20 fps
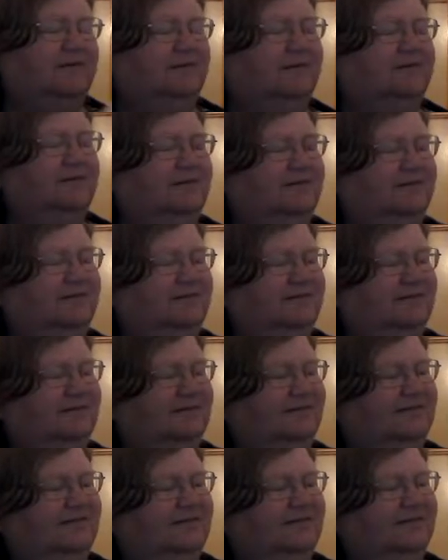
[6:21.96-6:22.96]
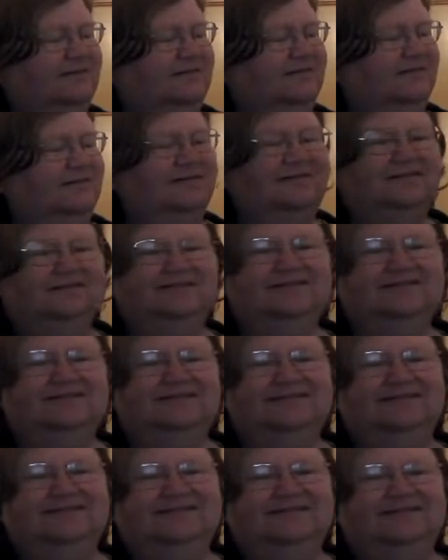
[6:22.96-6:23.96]

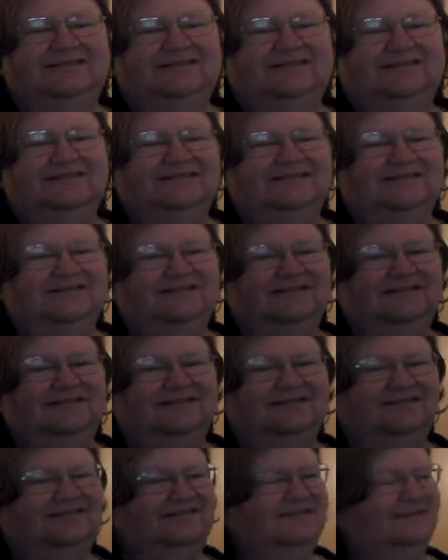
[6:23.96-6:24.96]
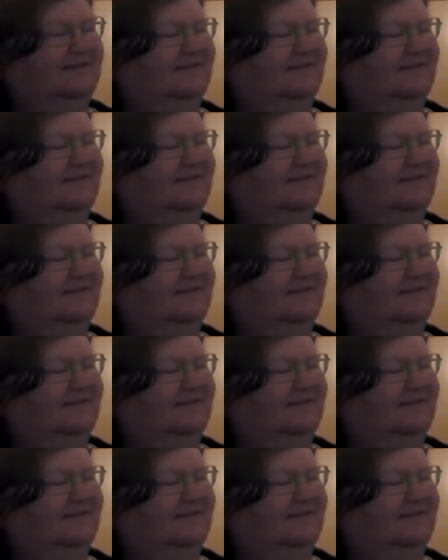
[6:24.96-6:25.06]
No one is speaking in this clip.